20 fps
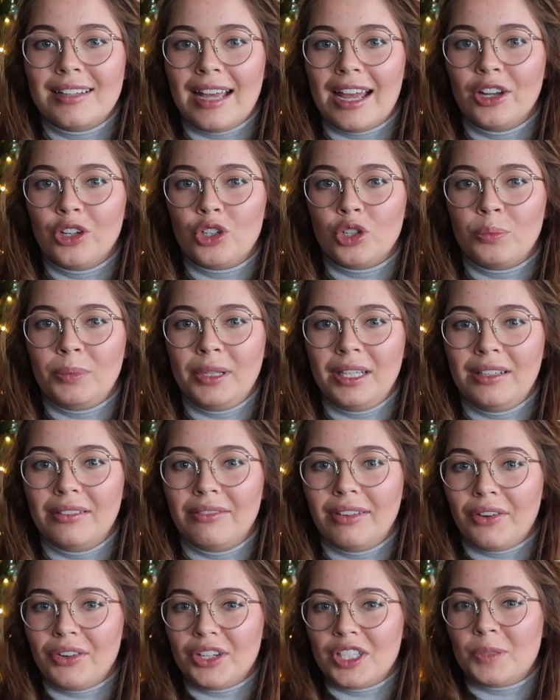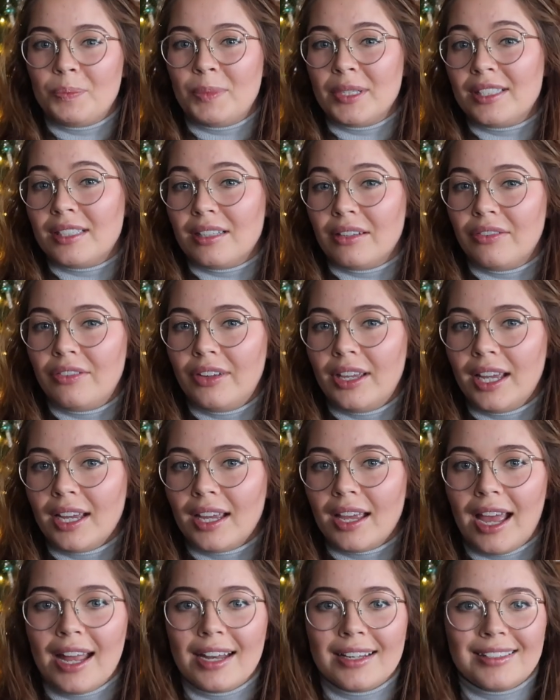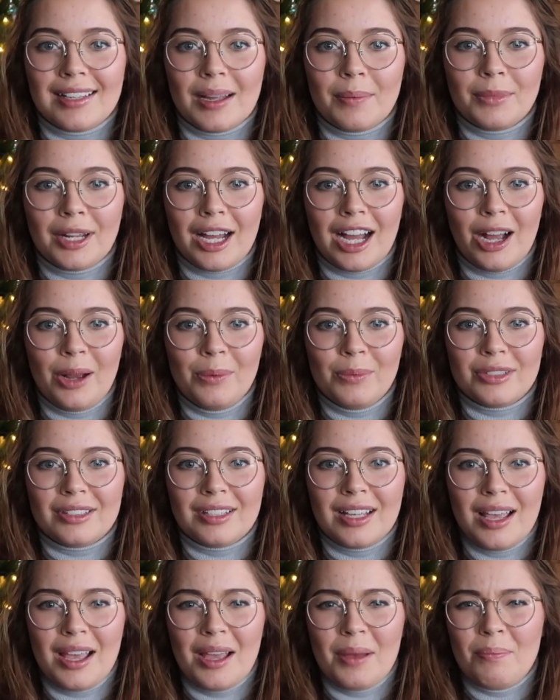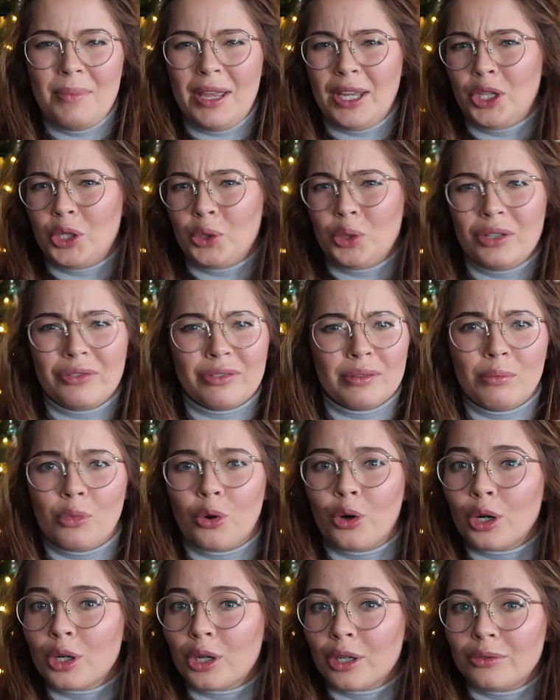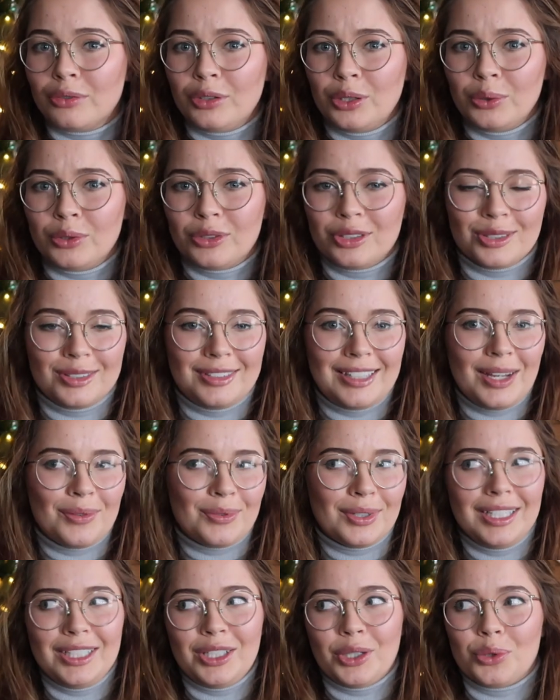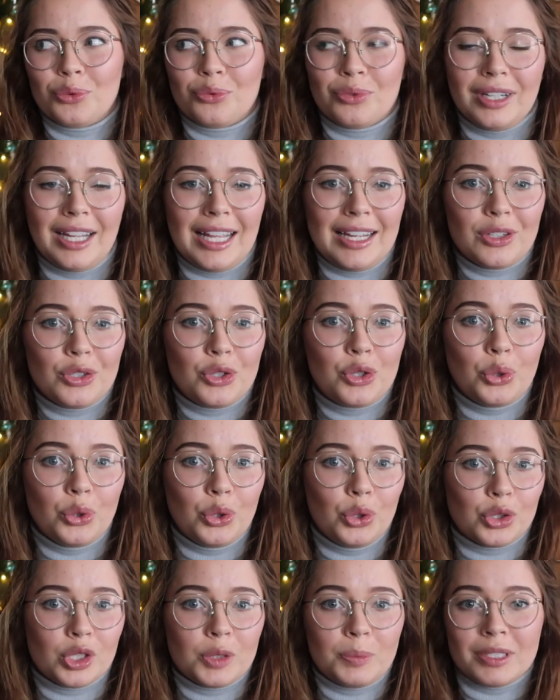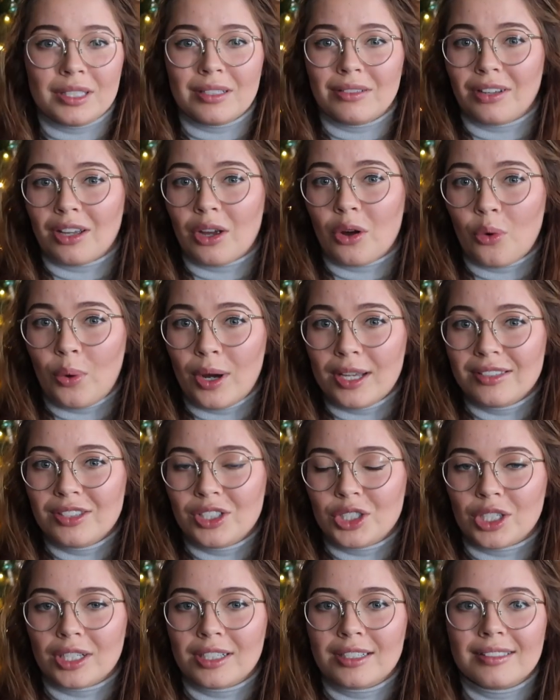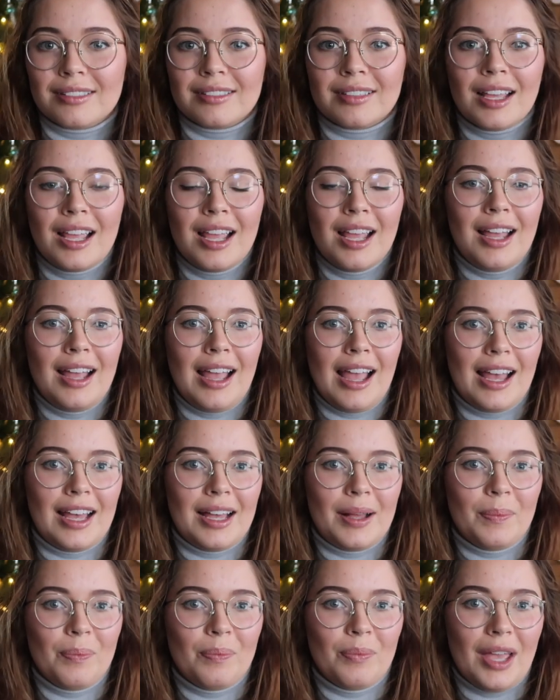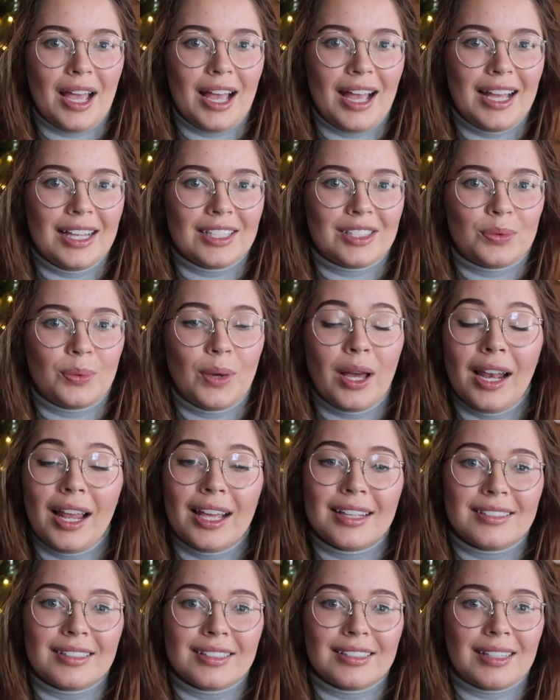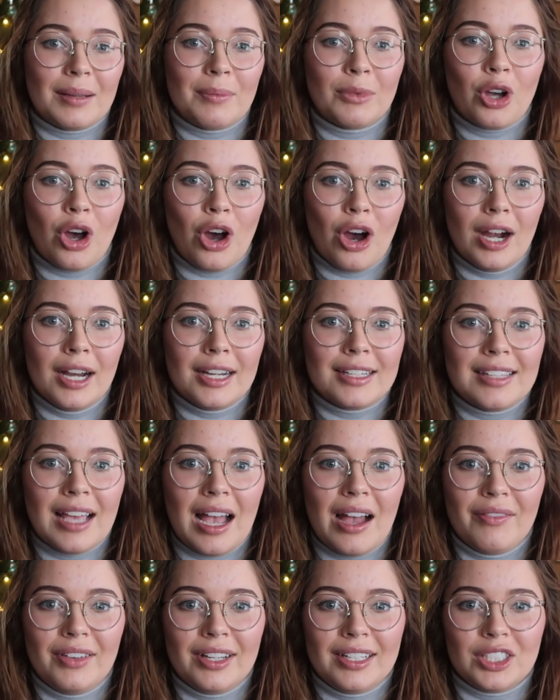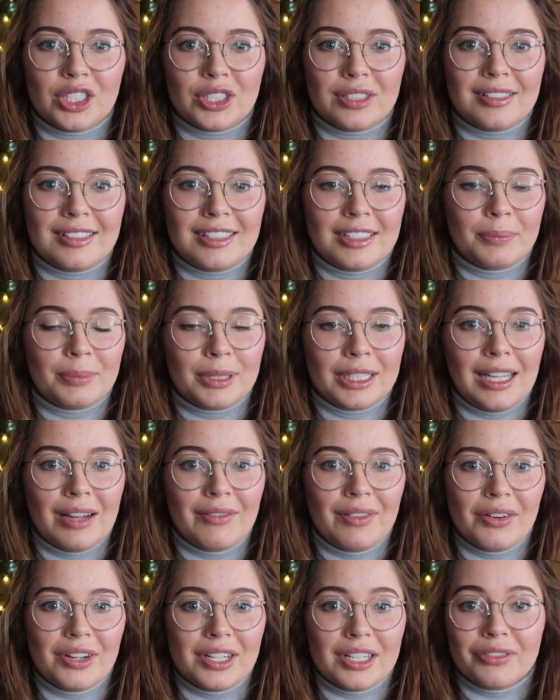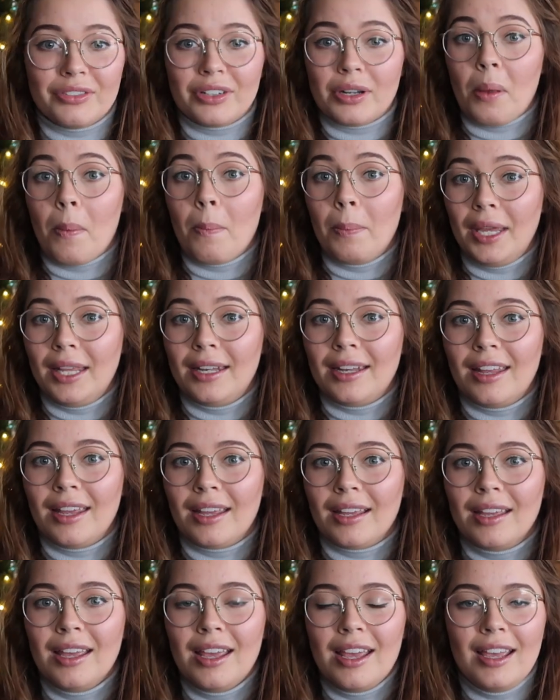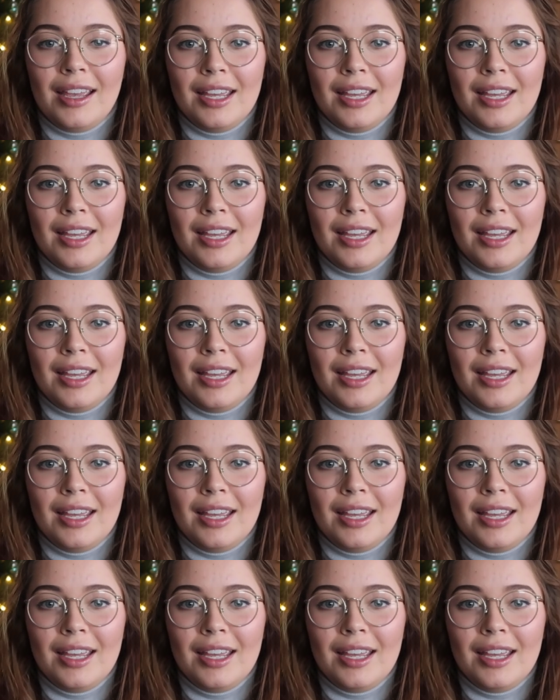tend to be very specific and sometimes make you even more confused because they really don't relate to your specific questions. As well as some cards having just simply a very different meaning